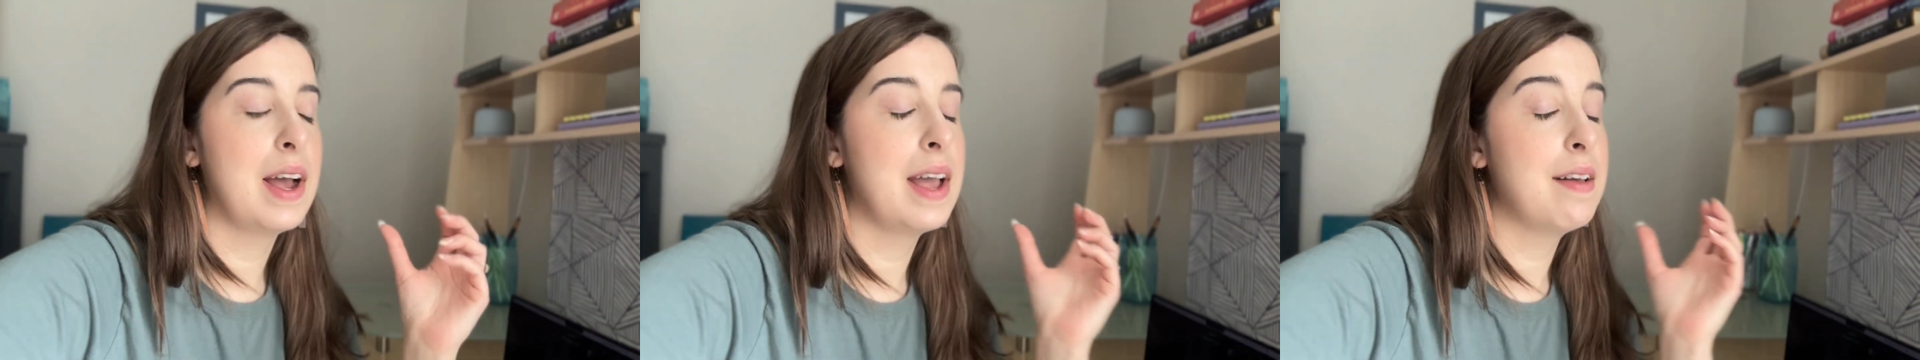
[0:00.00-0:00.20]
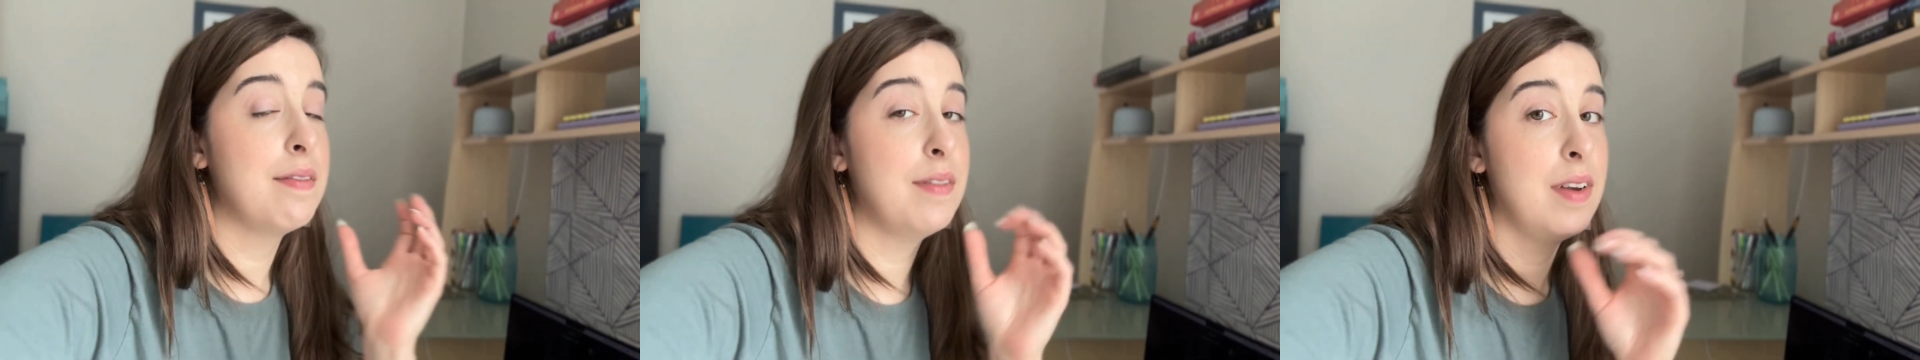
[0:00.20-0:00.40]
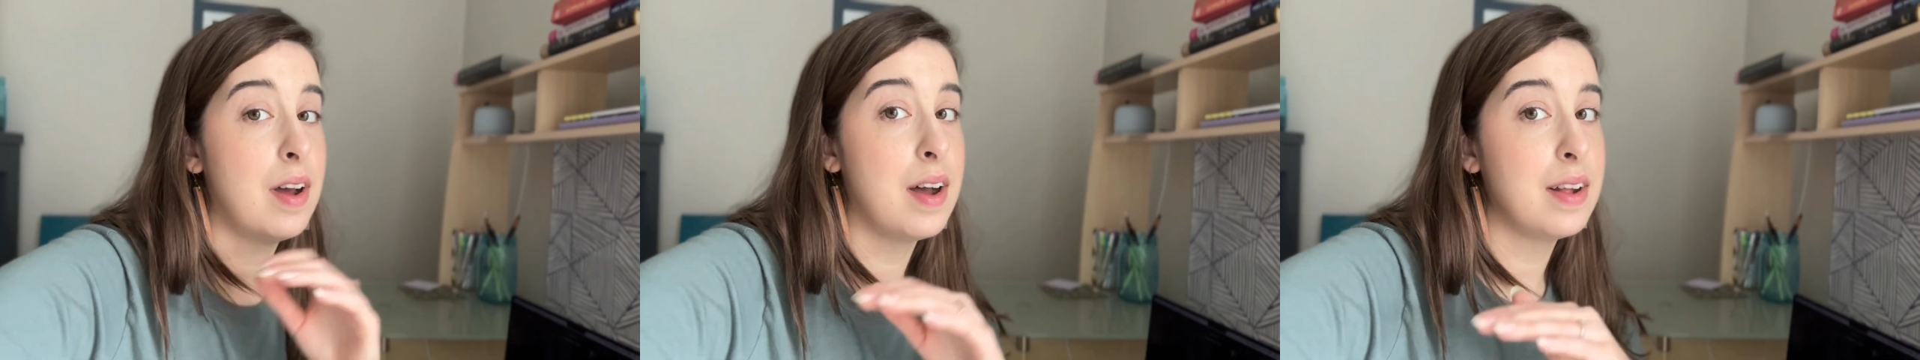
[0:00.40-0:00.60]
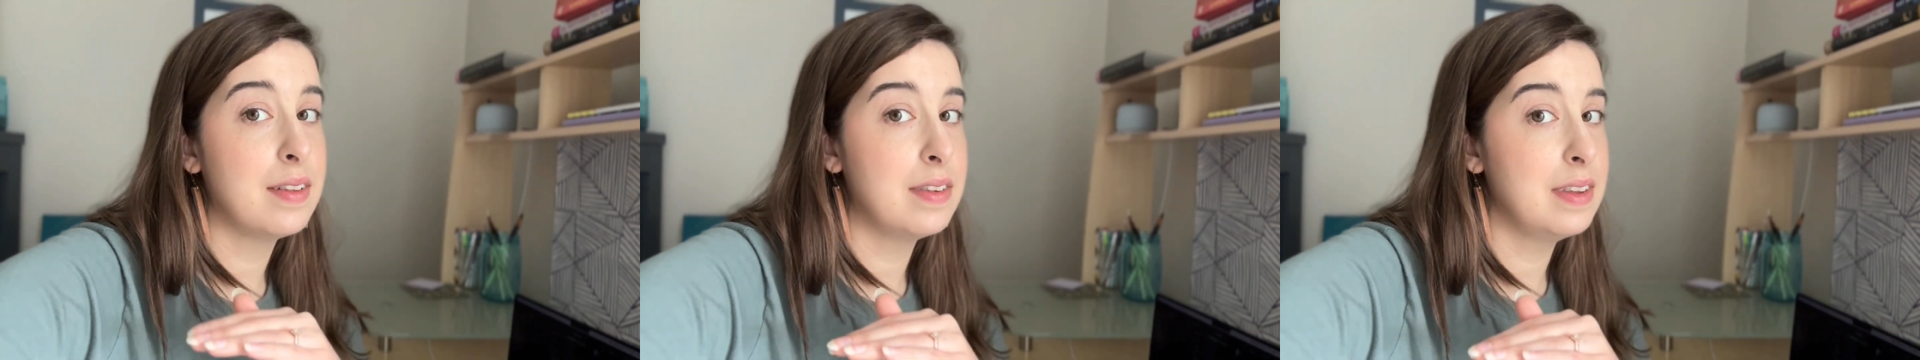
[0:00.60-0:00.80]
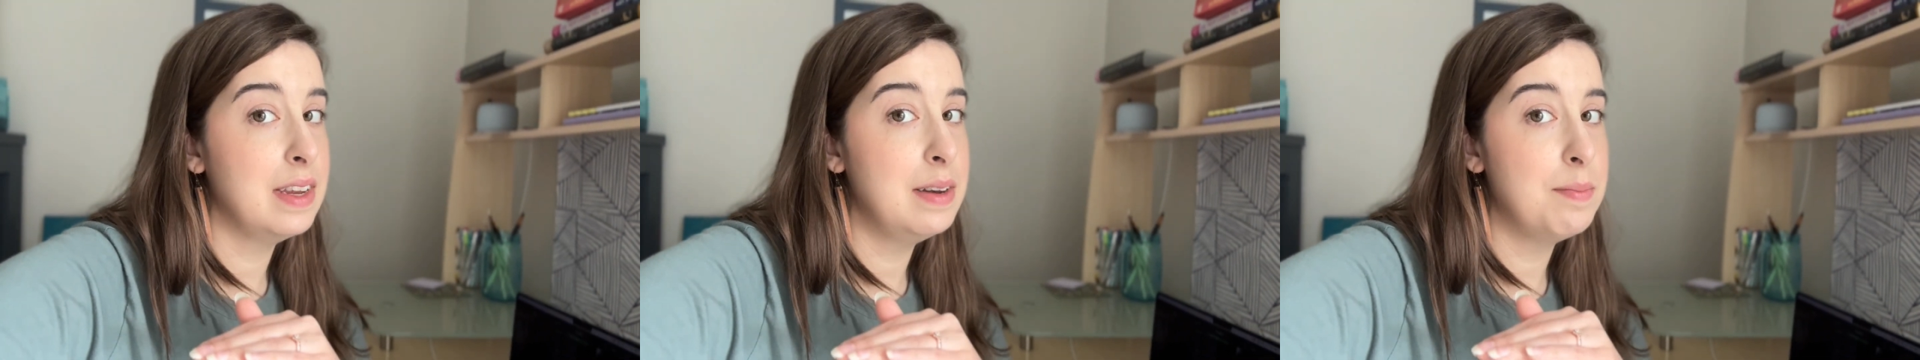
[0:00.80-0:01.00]
I have not
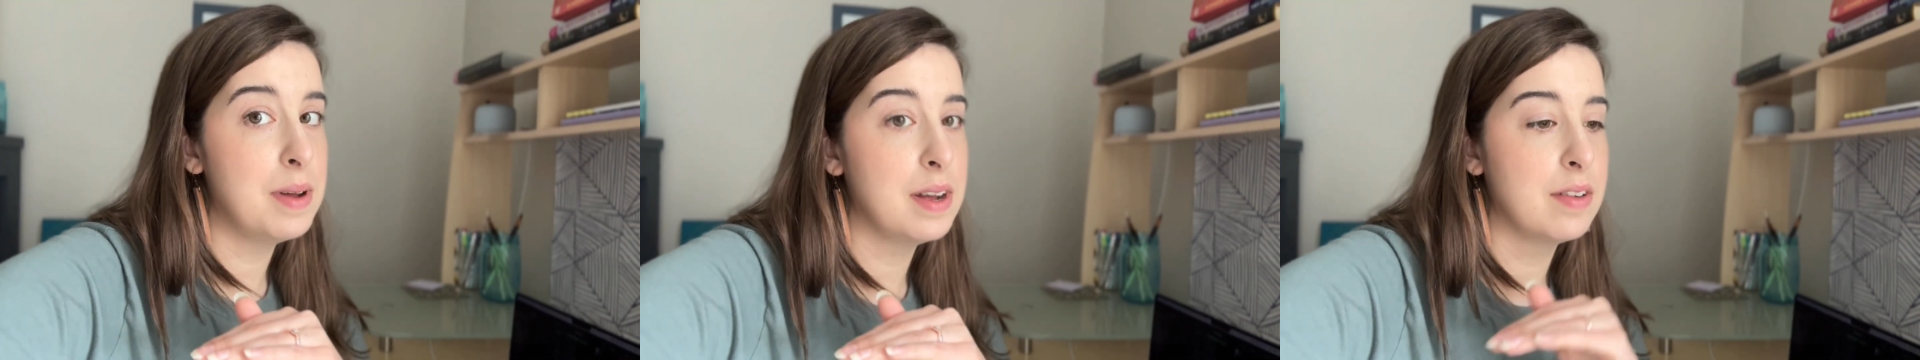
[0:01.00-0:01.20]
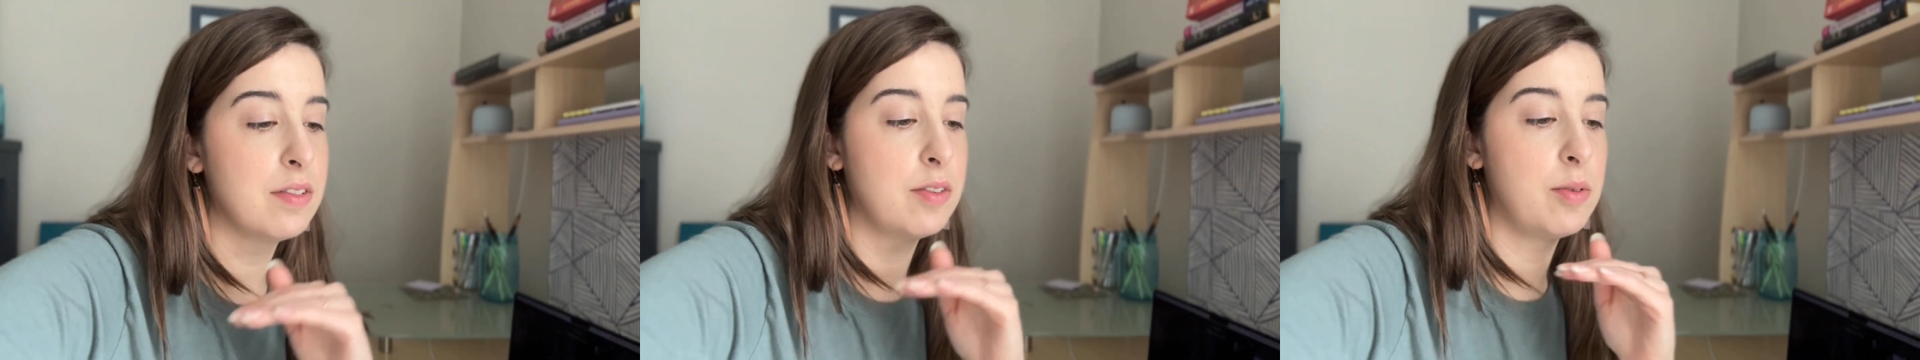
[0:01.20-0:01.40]
seen bugs